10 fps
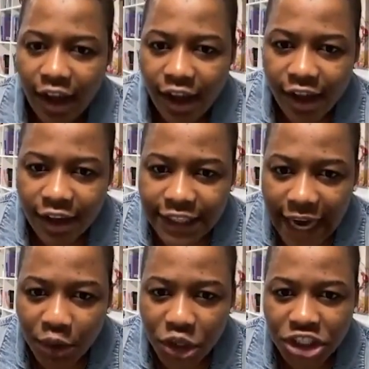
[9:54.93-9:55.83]
Uh,
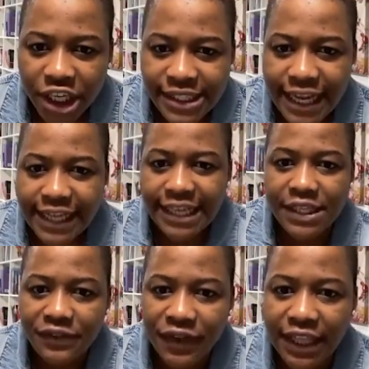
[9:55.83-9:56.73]
Yauche said,
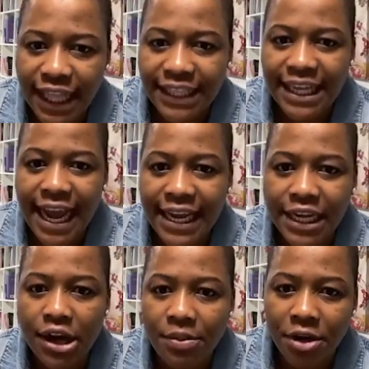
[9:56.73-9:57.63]
is Finland
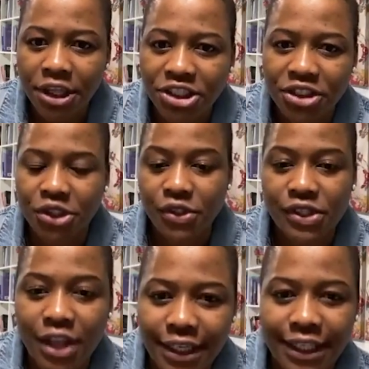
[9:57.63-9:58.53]
high income country to
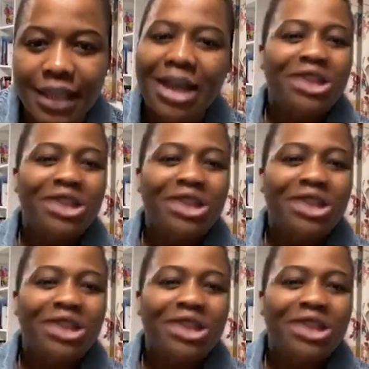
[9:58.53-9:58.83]
study?